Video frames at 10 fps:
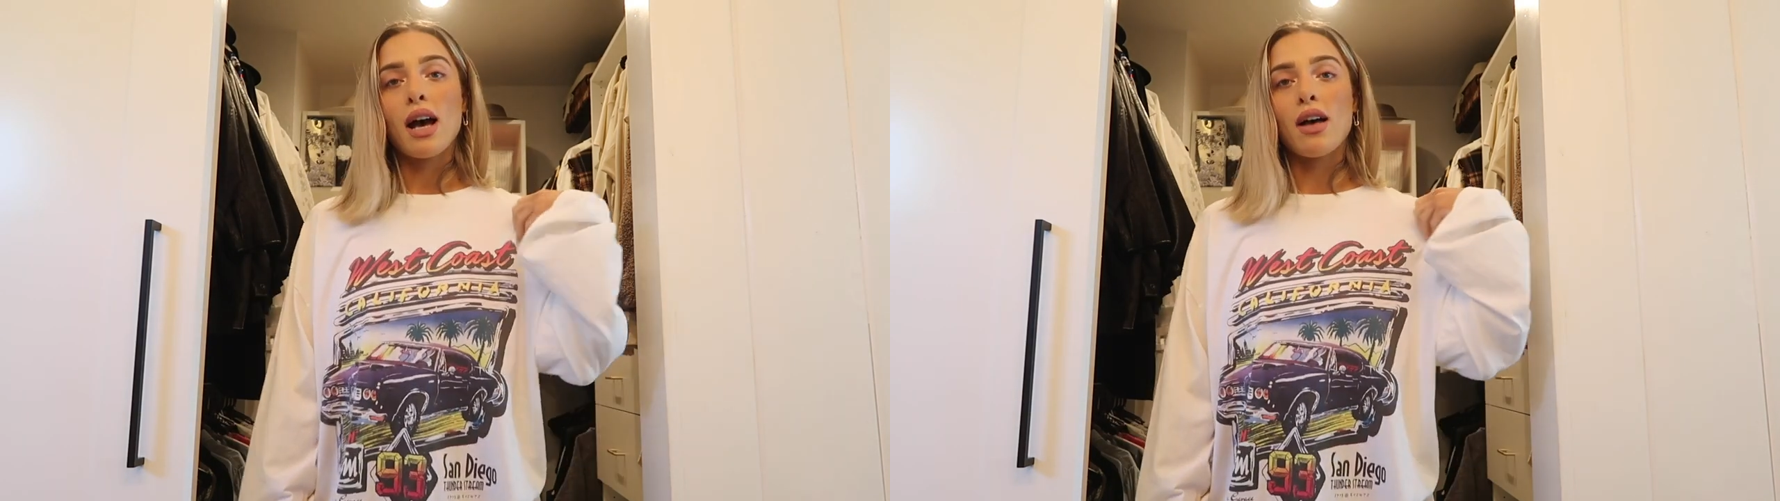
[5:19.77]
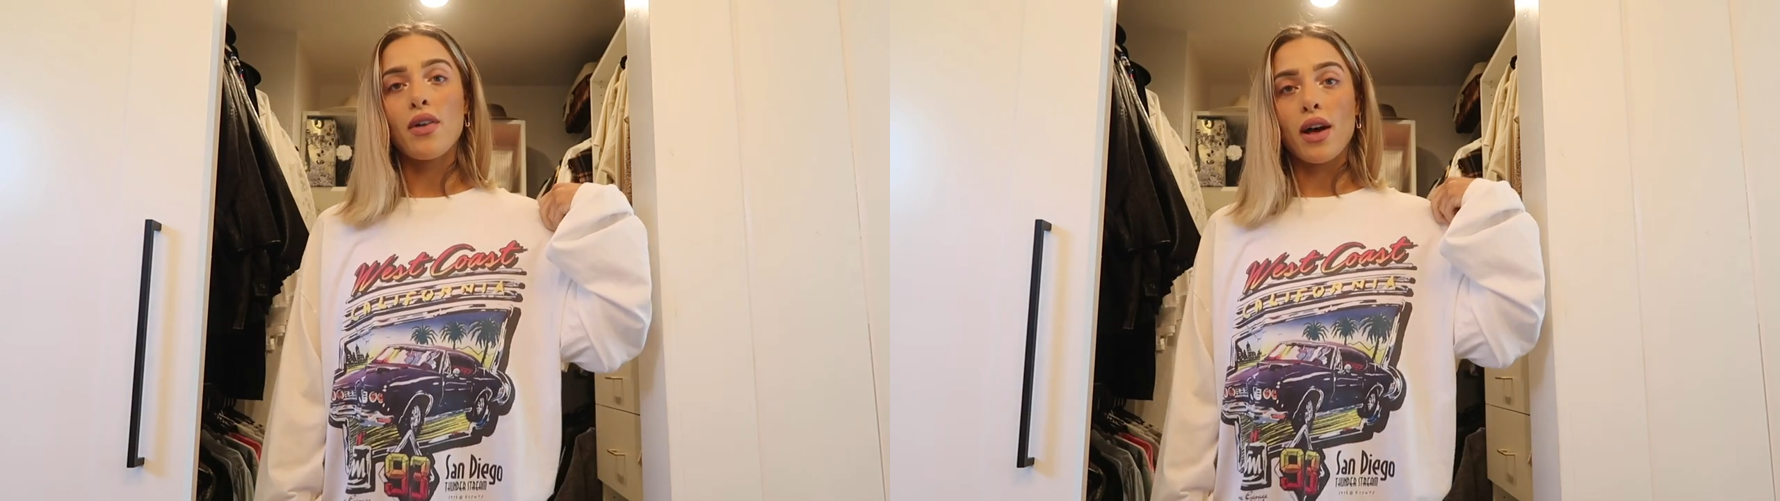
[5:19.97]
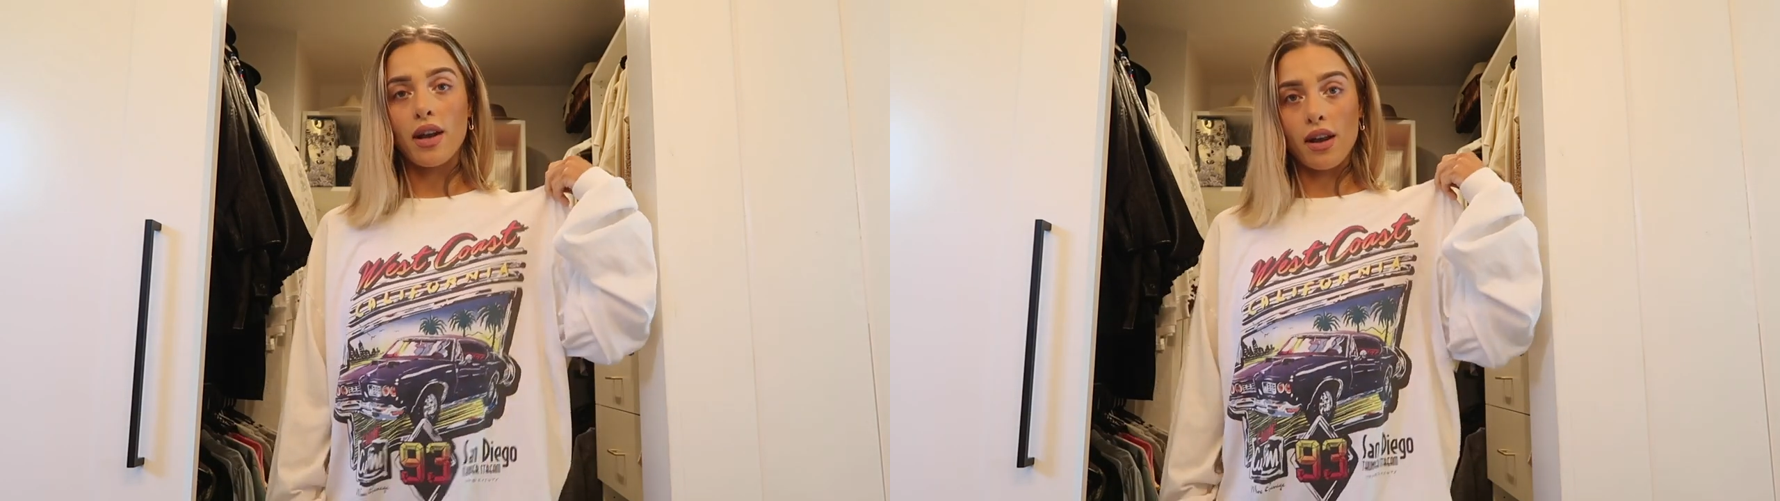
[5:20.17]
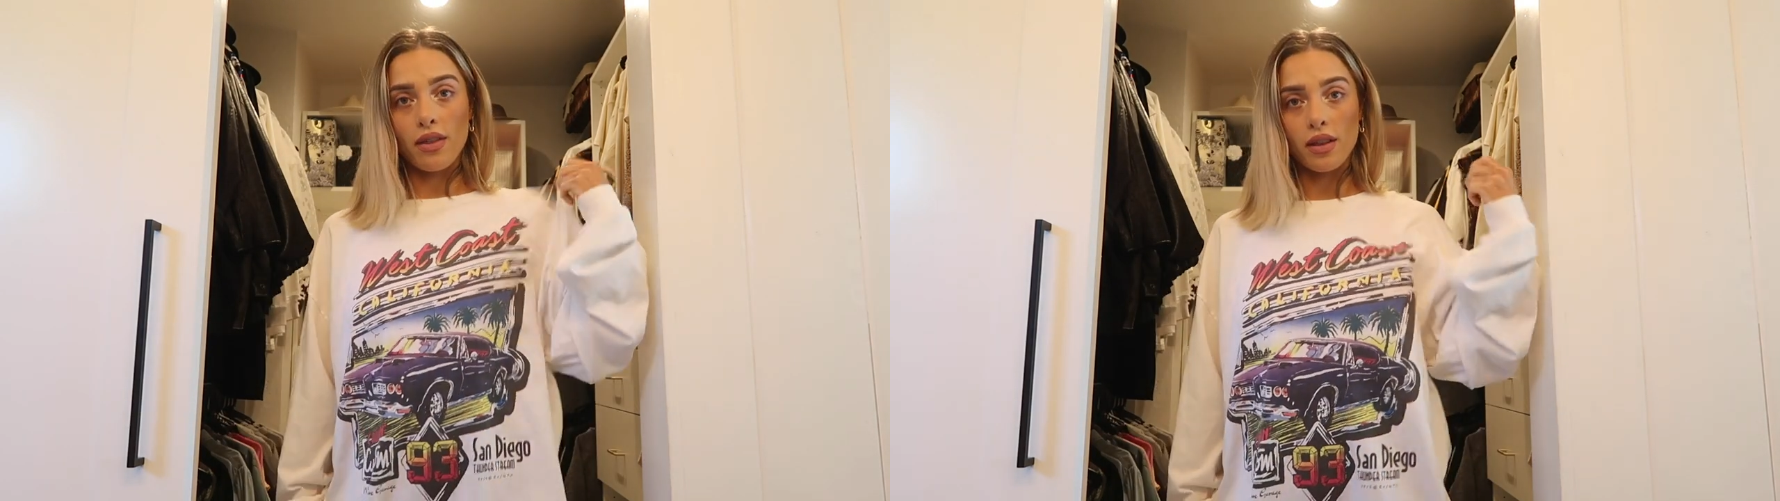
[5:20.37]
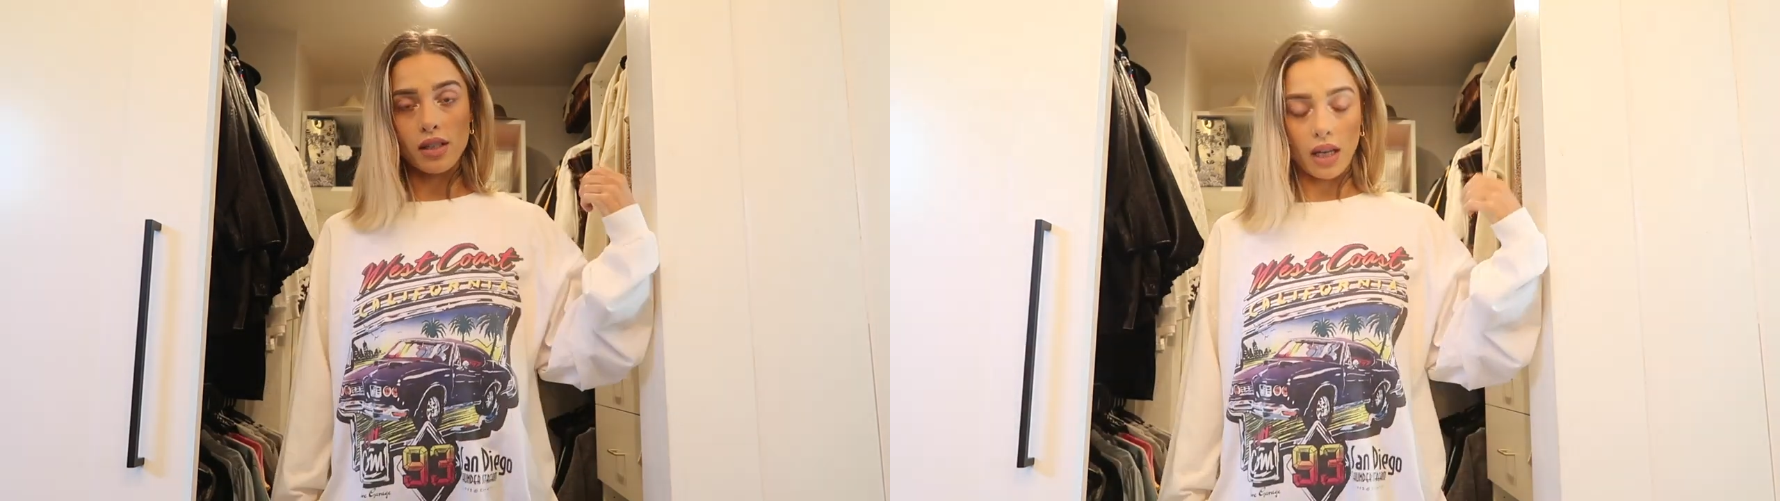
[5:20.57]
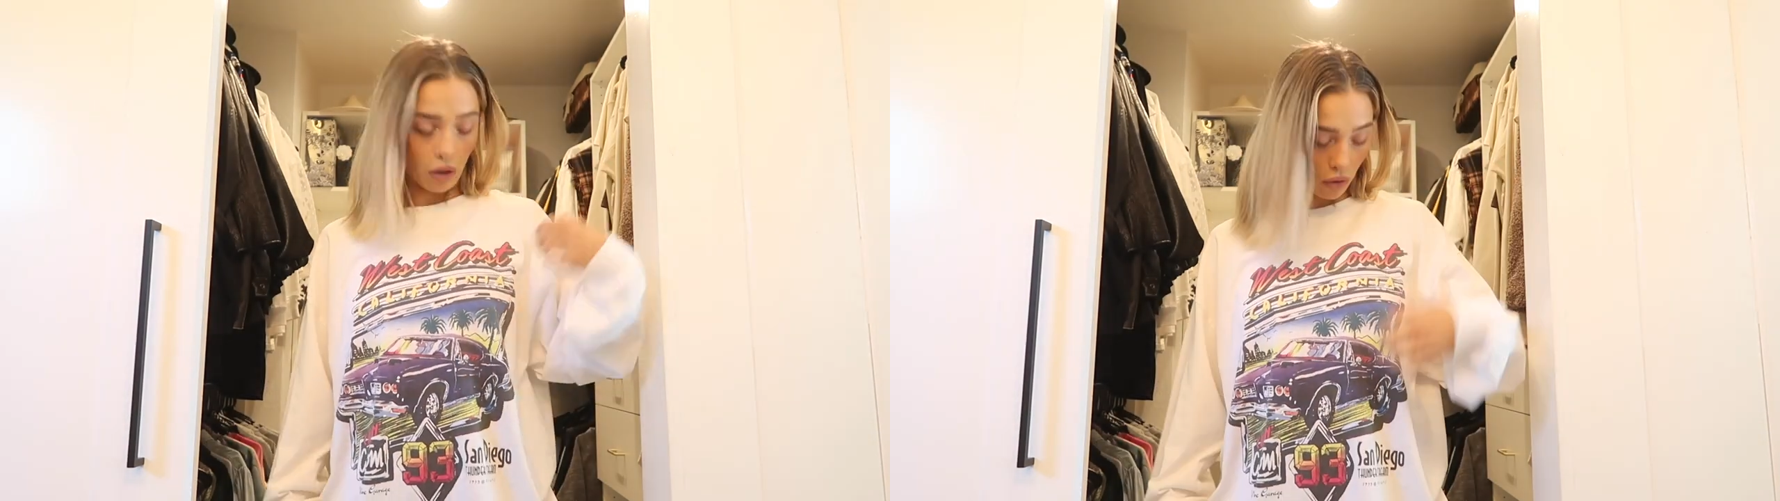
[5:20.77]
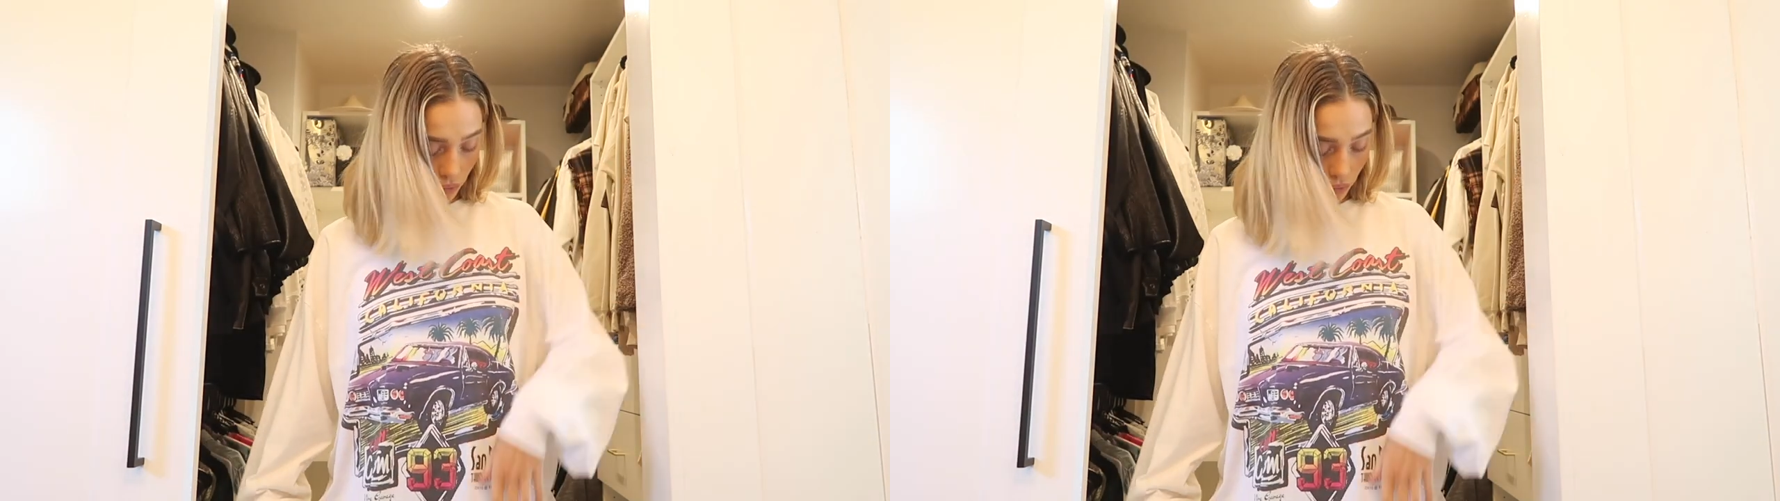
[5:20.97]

And then this like